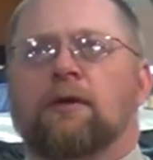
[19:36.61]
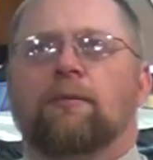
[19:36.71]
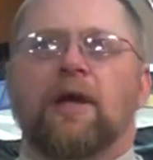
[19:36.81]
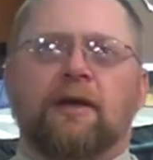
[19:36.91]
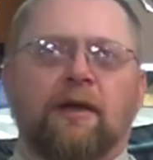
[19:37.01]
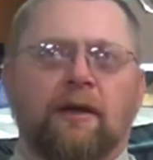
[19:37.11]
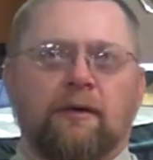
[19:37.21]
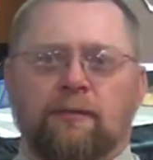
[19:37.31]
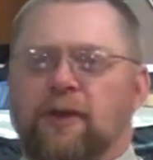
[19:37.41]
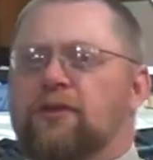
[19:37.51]
Make,
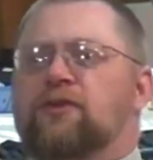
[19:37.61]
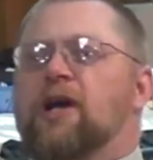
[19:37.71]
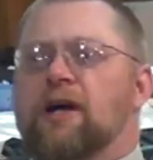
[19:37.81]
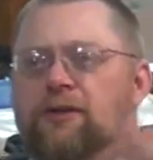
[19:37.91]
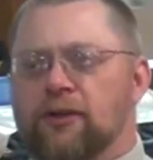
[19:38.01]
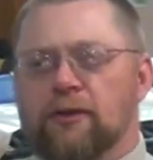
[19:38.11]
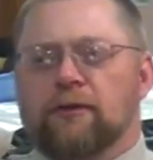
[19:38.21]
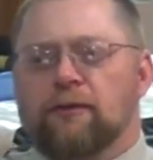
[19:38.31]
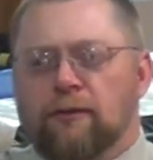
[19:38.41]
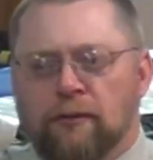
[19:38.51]
uh, make the sky
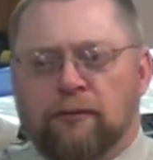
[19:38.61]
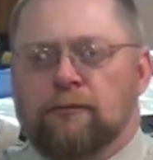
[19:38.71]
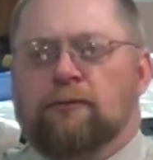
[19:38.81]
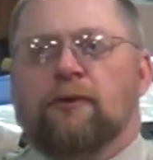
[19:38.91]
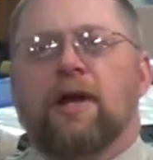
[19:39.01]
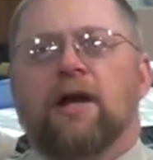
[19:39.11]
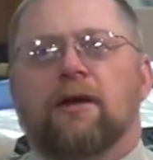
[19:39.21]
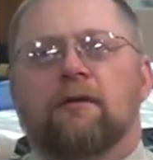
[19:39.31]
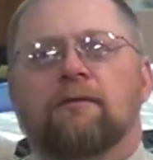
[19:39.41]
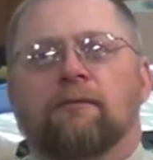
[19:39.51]
turn
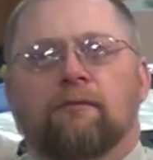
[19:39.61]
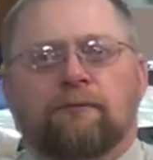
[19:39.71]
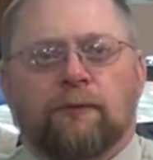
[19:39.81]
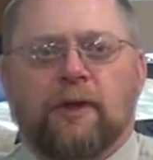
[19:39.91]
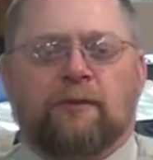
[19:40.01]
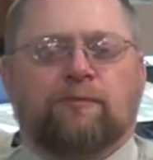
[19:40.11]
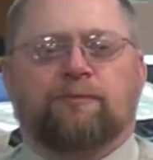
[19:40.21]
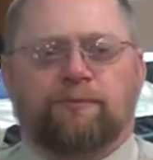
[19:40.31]
red with